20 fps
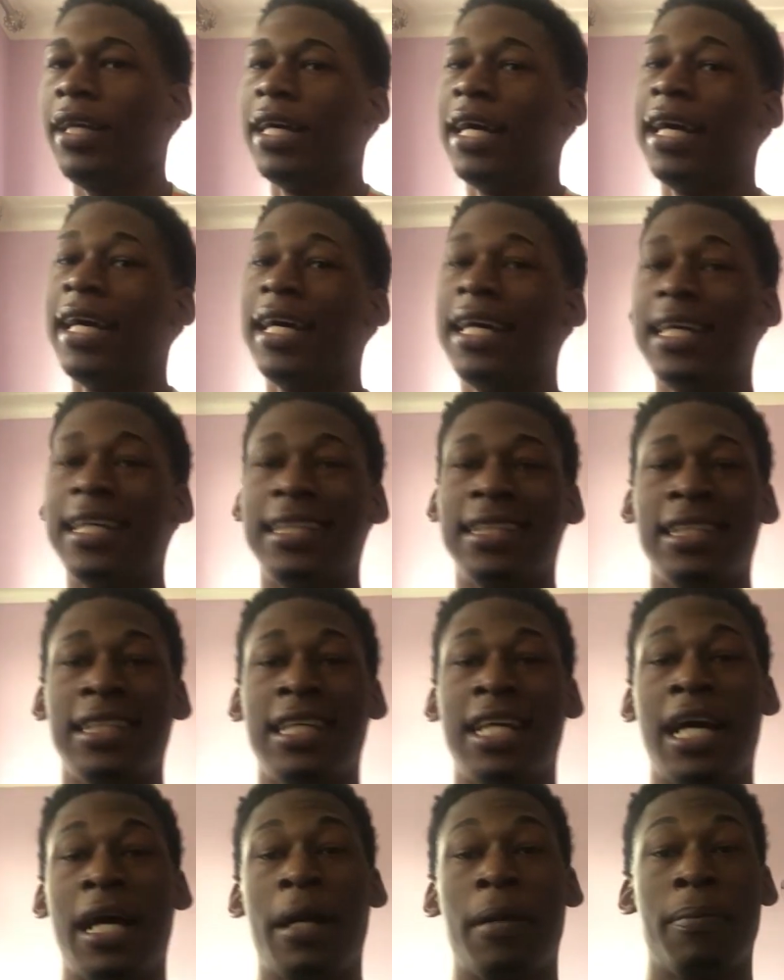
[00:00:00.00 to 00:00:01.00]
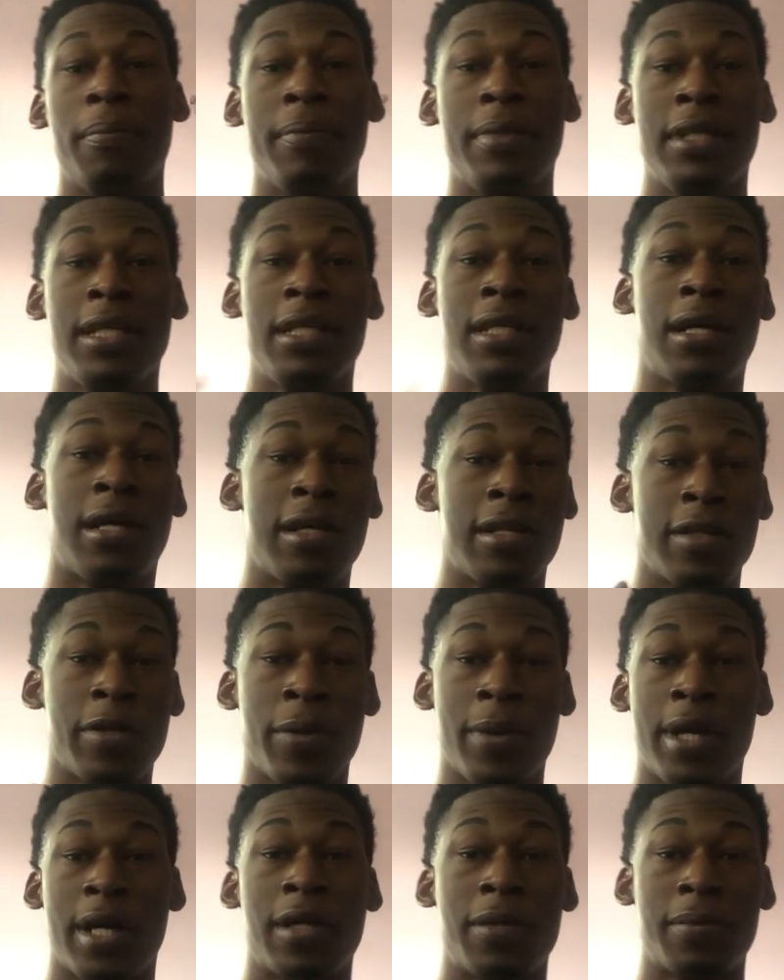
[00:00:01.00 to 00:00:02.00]
And being all the
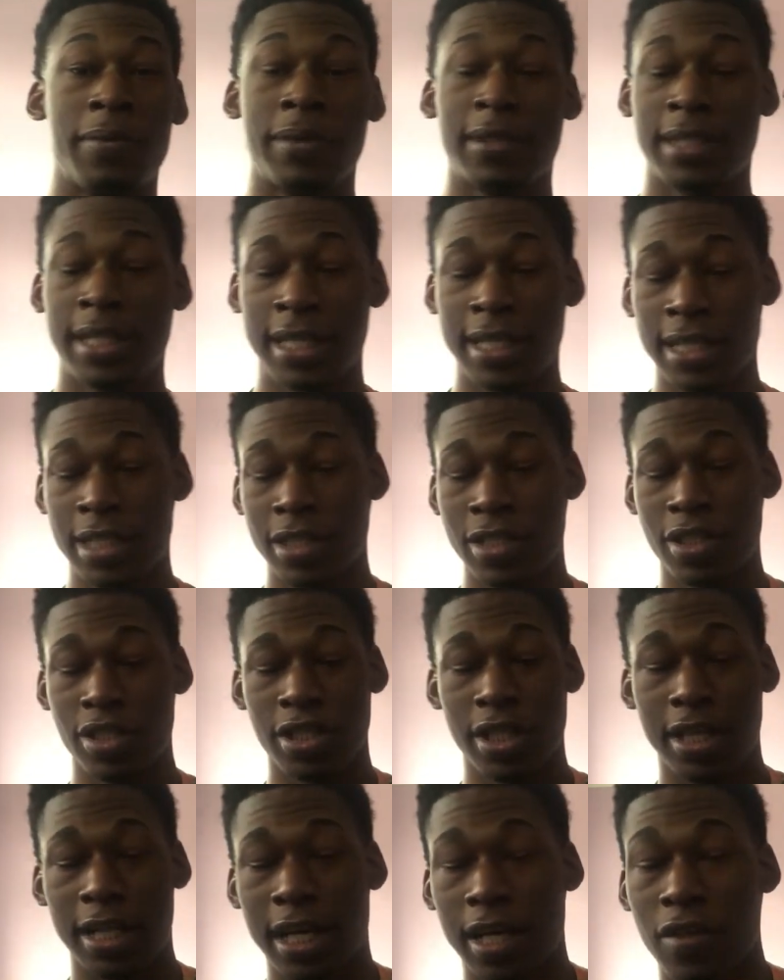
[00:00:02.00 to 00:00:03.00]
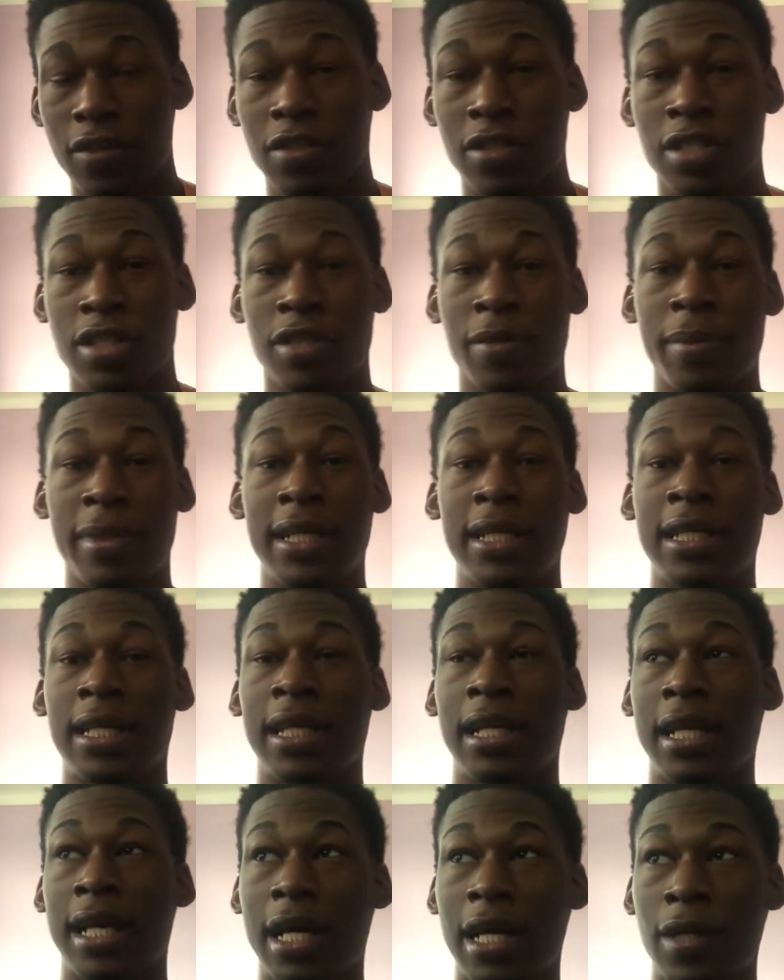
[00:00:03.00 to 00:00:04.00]
way up at 800,000
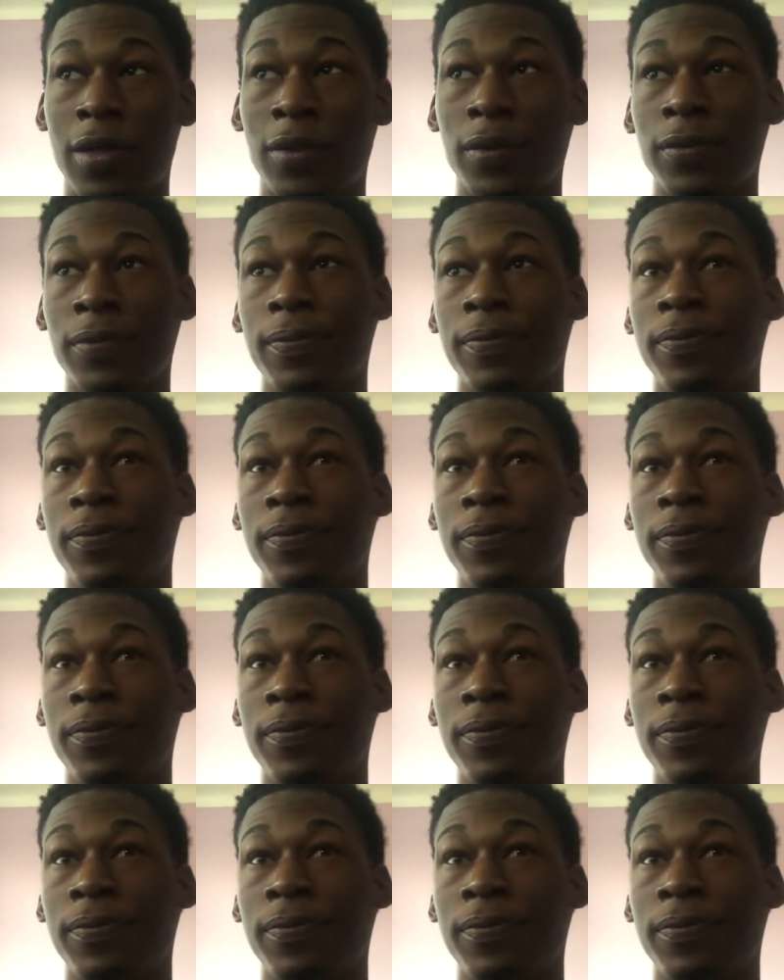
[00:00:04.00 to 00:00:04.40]
Jamaican now,